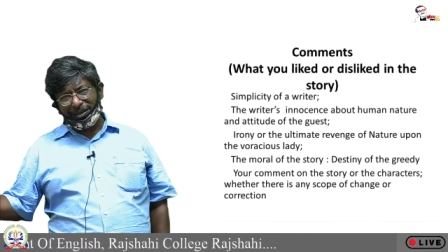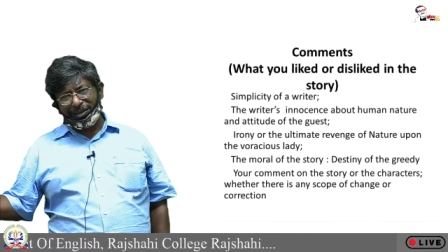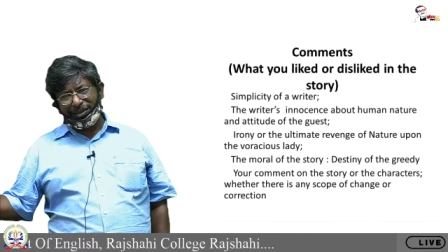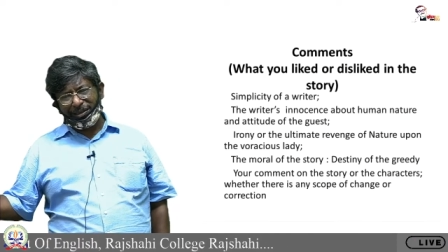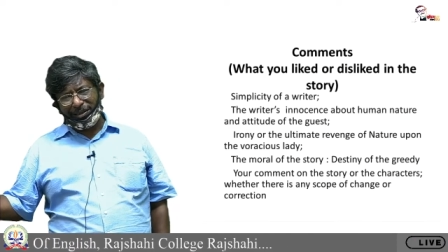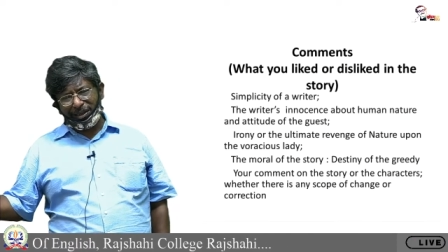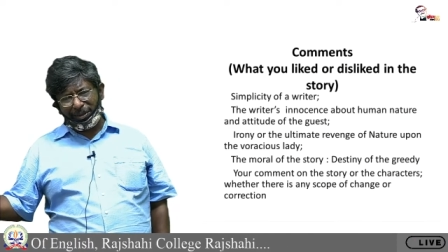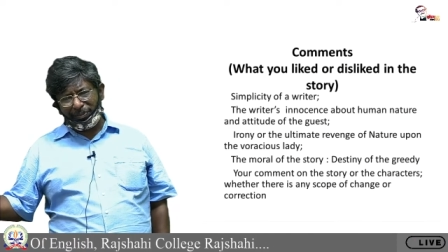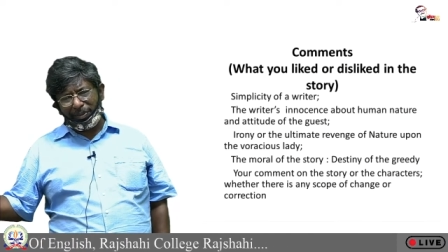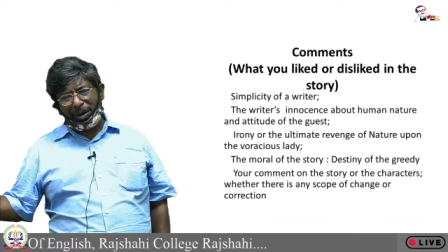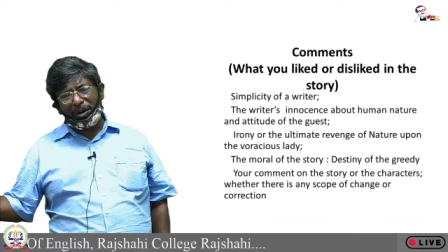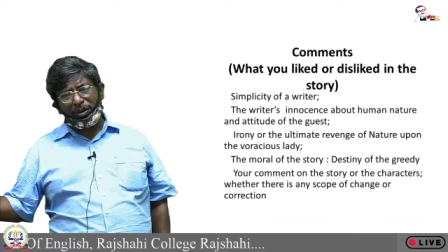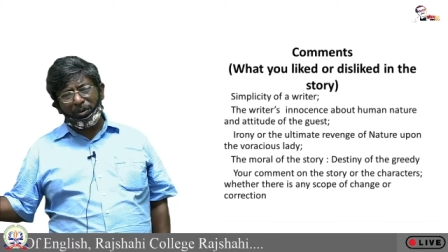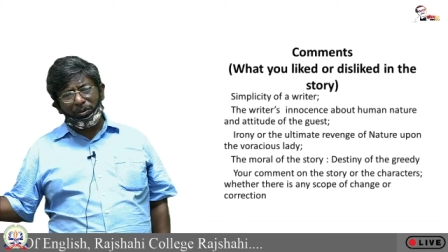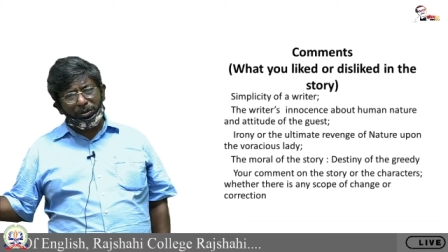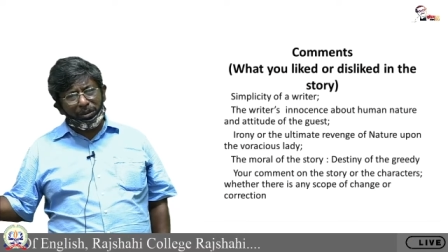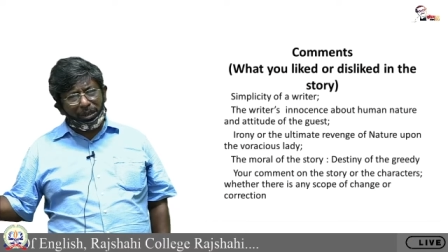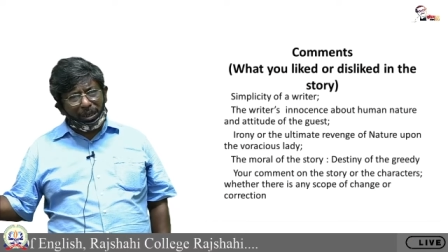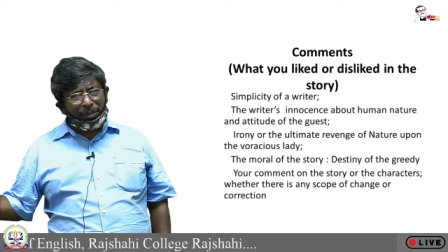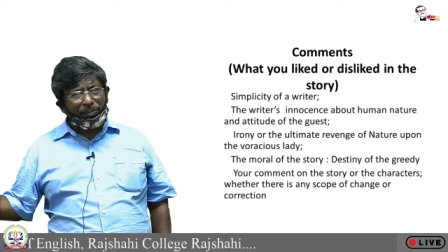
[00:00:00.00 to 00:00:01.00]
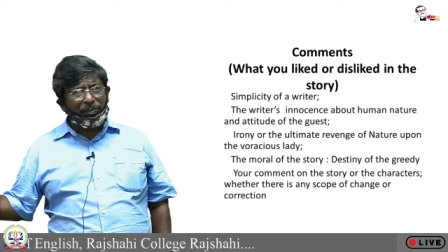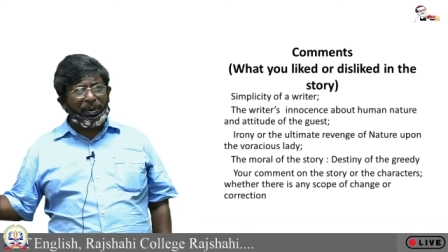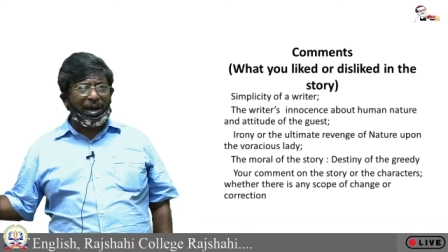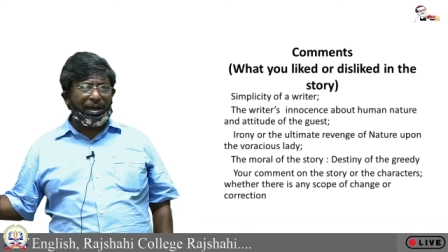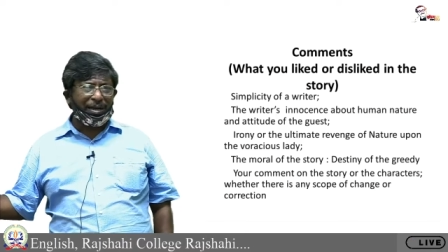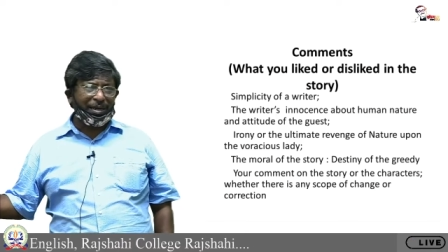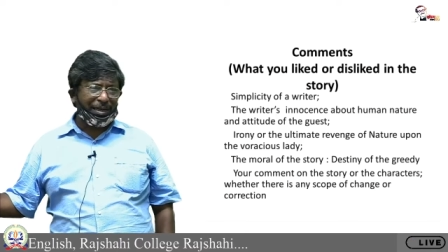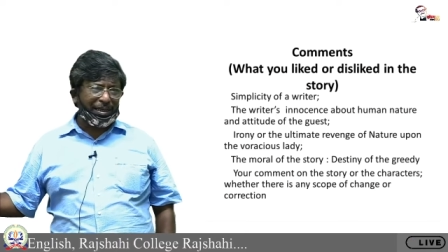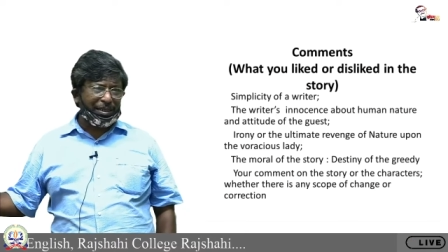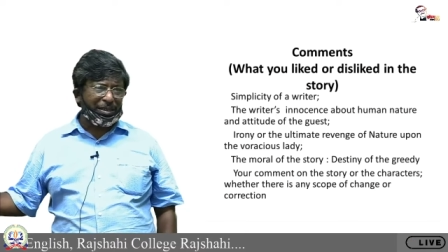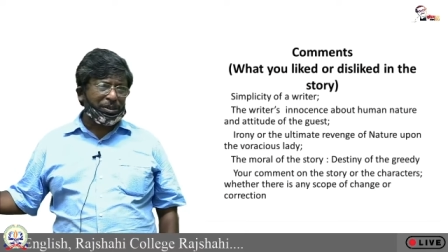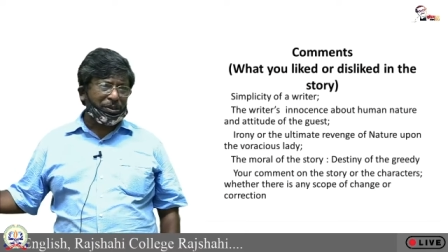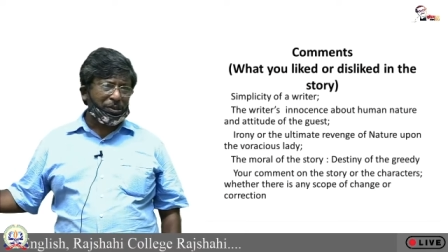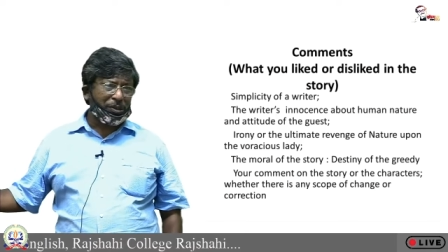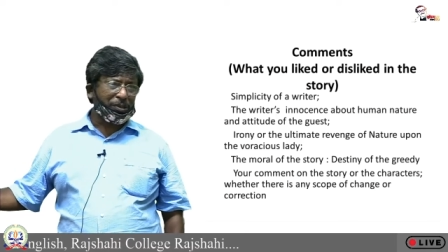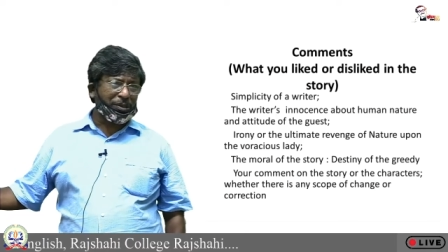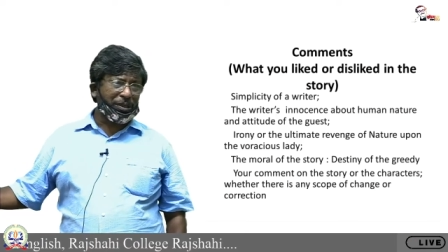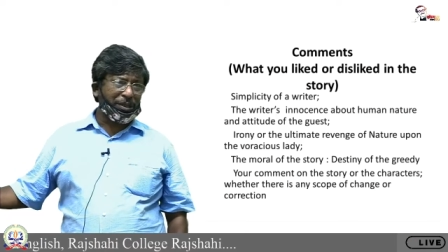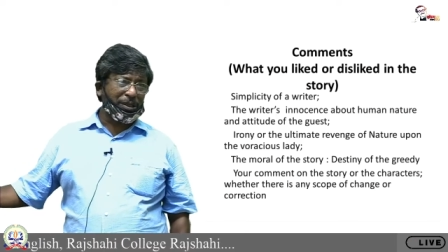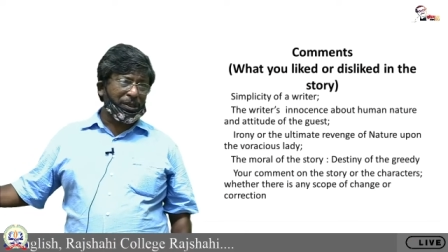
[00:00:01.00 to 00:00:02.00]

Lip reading: about a Bangla story,